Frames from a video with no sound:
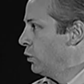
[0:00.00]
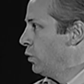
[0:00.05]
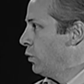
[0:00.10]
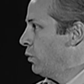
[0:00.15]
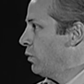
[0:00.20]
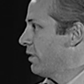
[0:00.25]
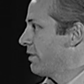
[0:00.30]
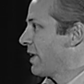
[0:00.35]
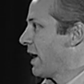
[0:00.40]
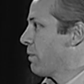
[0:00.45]

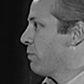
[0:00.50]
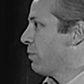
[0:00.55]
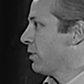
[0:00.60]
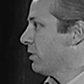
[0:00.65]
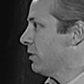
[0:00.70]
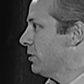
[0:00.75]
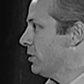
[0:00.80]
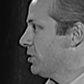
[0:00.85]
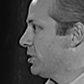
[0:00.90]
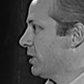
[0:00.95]
we've got
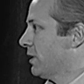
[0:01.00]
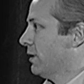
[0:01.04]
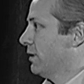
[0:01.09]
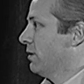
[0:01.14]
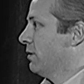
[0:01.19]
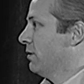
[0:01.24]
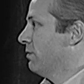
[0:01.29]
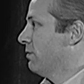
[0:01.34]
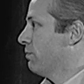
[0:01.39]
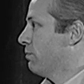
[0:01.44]
pollution
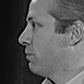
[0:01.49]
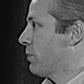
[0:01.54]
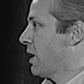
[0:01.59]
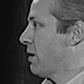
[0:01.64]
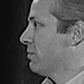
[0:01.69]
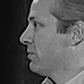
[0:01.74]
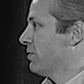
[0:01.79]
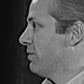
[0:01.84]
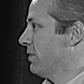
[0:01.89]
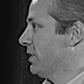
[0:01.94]

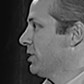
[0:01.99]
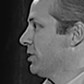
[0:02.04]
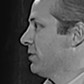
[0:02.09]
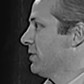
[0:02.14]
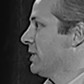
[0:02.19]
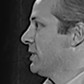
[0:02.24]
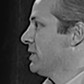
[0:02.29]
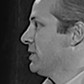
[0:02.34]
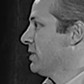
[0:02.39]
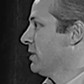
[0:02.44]
problems,
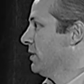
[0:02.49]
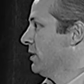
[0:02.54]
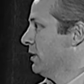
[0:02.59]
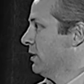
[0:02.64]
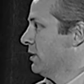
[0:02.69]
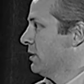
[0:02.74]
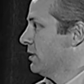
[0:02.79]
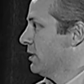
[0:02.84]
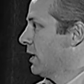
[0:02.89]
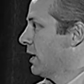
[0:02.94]
fisheries
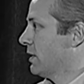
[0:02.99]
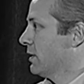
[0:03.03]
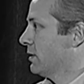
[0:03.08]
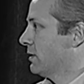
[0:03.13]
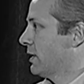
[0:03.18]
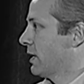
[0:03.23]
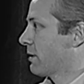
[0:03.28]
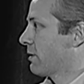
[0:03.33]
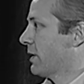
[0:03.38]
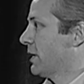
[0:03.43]

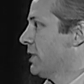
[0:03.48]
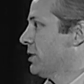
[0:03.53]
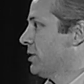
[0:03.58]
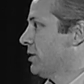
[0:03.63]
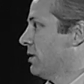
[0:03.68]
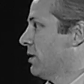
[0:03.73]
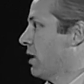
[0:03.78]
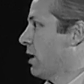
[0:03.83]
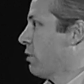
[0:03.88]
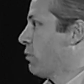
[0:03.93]

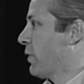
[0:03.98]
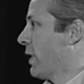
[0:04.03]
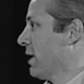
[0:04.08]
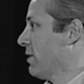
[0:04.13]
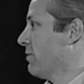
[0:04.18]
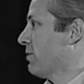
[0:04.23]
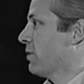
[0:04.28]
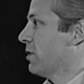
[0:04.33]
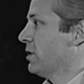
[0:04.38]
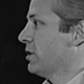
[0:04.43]
degradation,
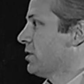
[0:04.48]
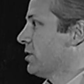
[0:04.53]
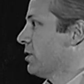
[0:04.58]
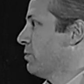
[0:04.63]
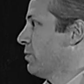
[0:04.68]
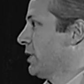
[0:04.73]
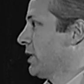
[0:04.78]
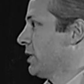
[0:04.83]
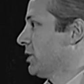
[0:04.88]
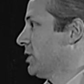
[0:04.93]
rainforests are
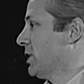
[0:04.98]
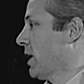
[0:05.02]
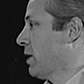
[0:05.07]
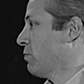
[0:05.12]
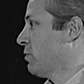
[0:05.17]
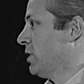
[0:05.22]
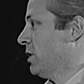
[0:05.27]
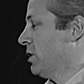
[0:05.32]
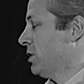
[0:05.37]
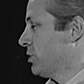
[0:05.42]
being
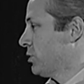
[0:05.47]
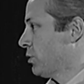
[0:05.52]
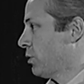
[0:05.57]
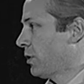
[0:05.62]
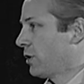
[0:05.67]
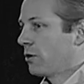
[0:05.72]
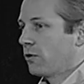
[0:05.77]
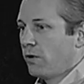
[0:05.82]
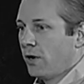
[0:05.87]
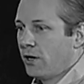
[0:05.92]
chopped,
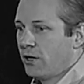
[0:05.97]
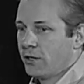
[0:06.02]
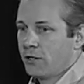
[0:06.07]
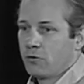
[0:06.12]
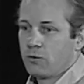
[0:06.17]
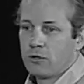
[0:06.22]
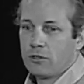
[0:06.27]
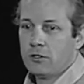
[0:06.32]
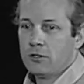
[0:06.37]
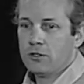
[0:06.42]
soil quality
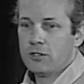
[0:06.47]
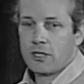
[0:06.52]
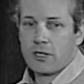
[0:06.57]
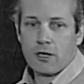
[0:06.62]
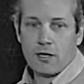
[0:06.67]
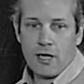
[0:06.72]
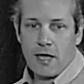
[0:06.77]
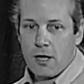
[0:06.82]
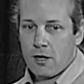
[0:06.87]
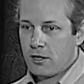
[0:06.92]
we're
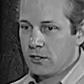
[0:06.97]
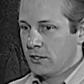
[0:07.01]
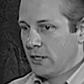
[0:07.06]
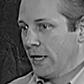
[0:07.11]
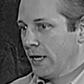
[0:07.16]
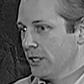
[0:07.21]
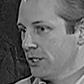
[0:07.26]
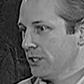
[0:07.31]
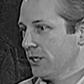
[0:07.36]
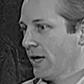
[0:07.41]
losing,
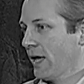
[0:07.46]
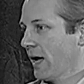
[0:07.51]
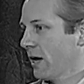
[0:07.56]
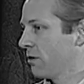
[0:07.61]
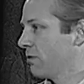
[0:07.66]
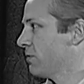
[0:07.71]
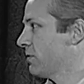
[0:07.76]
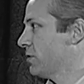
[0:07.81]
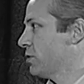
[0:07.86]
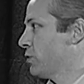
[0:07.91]
ancient
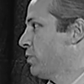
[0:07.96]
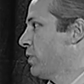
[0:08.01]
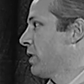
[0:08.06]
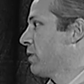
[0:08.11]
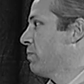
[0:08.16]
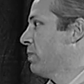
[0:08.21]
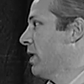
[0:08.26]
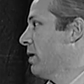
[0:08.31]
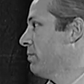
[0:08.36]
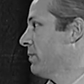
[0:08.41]
aquifers
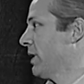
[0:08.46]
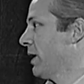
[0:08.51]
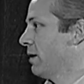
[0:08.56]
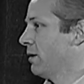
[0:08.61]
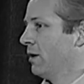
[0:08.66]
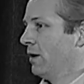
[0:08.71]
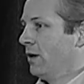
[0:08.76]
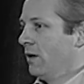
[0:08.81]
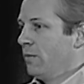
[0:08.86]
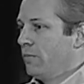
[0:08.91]
being pumped out,
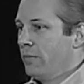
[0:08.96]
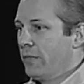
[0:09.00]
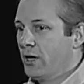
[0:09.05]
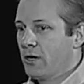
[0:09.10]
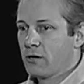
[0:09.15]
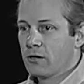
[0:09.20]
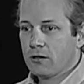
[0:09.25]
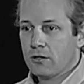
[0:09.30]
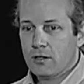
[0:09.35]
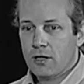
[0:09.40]

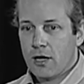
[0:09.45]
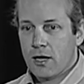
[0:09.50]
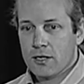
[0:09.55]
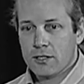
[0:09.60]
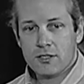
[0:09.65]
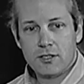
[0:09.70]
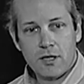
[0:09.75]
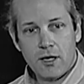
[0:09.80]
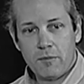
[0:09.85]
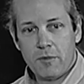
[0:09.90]
mineral
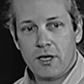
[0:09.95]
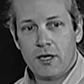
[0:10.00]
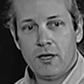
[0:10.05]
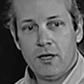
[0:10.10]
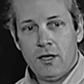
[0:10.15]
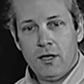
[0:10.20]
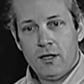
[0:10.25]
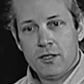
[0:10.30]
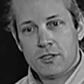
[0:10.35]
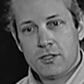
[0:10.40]
loss. I mean,
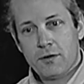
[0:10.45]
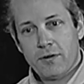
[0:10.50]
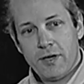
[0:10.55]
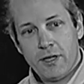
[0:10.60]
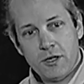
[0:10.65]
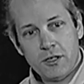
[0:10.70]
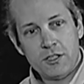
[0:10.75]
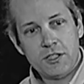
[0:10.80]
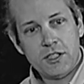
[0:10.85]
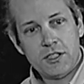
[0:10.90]
so
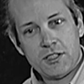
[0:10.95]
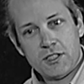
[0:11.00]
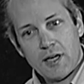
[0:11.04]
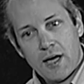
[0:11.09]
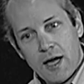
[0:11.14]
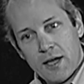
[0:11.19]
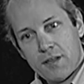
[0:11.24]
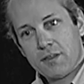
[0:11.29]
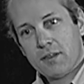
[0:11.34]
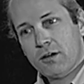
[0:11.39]
energy is
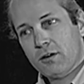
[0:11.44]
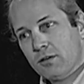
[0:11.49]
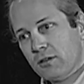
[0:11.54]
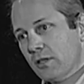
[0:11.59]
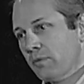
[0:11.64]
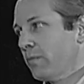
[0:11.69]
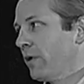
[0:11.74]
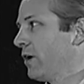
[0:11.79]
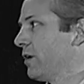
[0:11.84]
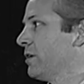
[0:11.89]
not the
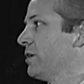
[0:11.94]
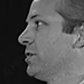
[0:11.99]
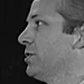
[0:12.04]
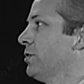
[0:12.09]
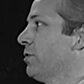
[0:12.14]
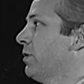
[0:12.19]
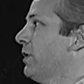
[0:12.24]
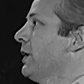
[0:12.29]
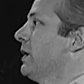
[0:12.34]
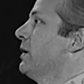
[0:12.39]
only part of the
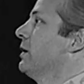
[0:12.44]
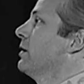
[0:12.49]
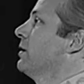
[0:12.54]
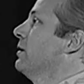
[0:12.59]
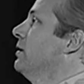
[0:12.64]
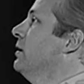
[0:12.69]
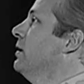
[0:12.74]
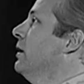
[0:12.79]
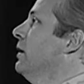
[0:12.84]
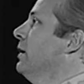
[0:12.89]
story
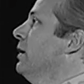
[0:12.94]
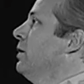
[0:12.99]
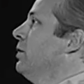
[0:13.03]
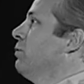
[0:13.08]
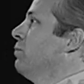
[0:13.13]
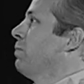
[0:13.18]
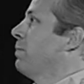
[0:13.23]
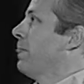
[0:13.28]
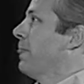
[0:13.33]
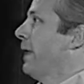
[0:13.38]
here.
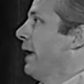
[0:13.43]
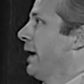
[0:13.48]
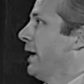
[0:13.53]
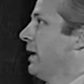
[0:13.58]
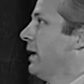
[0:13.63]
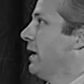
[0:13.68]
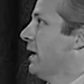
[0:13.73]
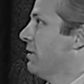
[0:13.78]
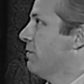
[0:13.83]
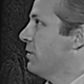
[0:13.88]

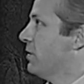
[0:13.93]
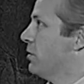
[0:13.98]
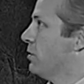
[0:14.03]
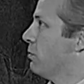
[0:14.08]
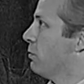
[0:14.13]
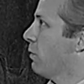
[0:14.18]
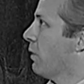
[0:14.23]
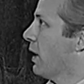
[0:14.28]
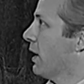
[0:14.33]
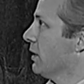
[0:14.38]
And if you
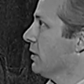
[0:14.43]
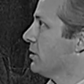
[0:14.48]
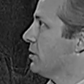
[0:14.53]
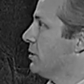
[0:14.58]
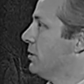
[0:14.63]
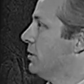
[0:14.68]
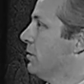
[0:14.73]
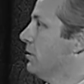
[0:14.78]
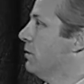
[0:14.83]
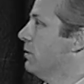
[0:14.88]
want
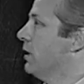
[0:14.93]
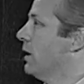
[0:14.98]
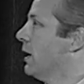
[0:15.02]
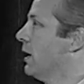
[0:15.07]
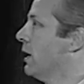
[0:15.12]
to